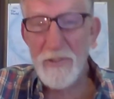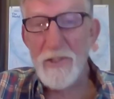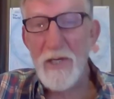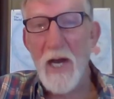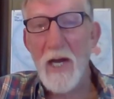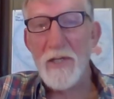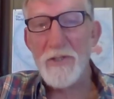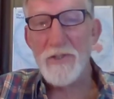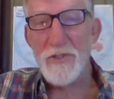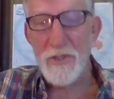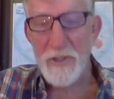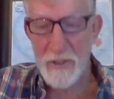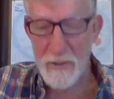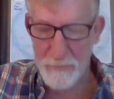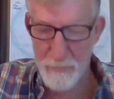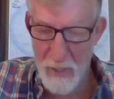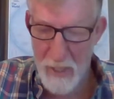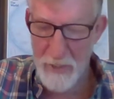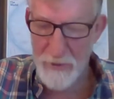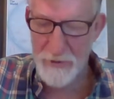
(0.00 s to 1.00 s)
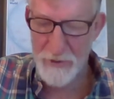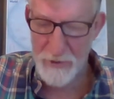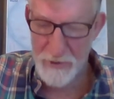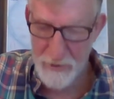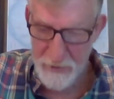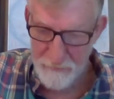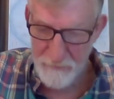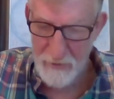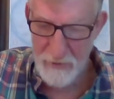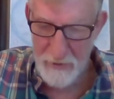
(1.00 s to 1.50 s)
toxic
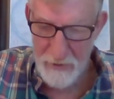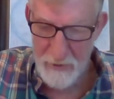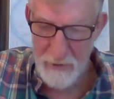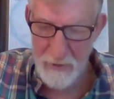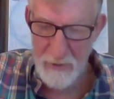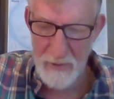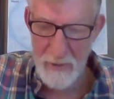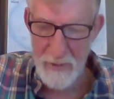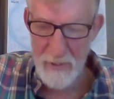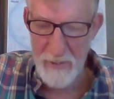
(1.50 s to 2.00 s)
positivity,